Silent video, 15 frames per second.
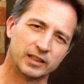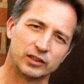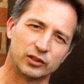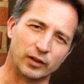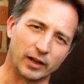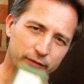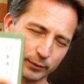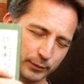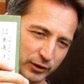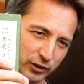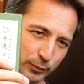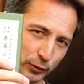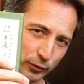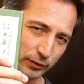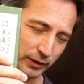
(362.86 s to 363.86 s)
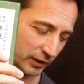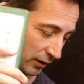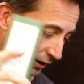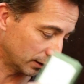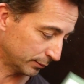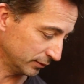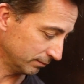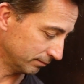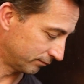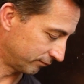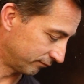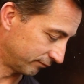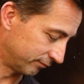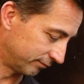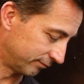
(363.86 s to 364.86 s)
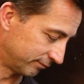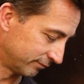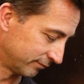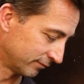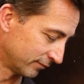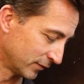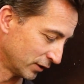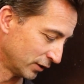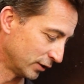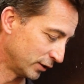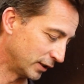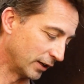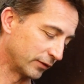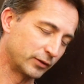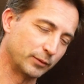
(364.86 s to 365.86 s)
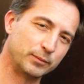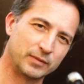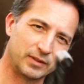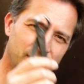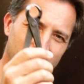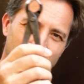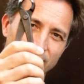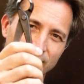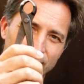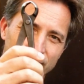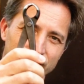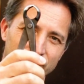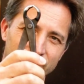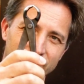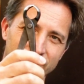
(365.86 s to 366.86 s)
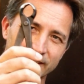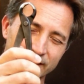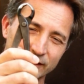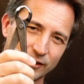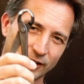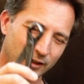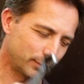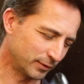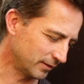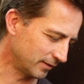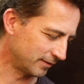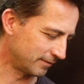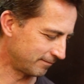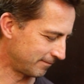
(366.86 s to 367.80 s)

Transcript: You have them in small in carbon, you have them in larger in carbon,